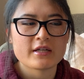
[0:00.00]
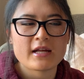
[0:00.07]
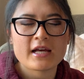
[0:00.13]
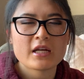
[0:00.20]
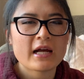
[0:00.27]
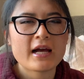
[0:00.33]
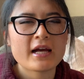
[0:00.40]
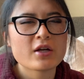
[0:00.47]

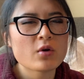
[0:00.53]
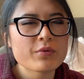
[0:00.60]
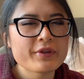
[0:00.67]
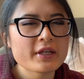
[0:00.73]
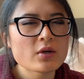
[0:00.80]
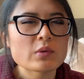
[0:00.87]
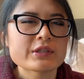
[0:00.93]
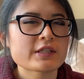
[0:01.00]
I don't
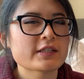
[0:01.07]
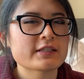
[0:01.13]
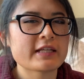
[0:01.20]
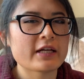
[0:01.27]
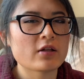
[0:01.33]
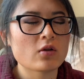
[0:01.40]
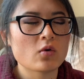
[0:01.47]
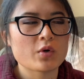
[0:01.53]
think it was a
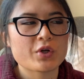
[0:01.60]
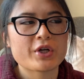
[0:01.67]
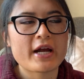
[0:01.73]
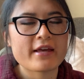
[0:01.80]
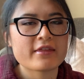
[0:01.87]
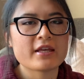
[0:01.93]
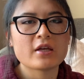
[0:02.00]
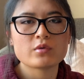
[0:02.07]
sale order. I
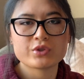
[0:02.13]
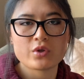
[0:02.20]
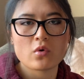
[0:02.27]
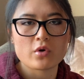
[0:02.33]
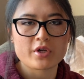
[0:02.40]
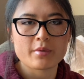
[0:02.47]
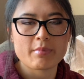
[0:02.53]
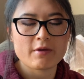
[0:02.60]
think it was the
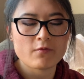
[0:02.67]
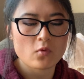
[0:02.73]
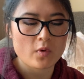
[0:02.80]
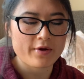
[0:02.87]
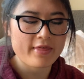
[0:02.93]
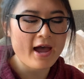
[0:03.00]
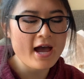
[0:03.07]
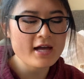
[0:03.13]
order before
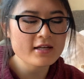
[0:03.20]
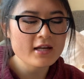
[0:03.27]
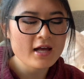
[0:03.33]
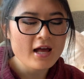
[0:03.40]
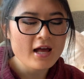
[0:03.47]
that.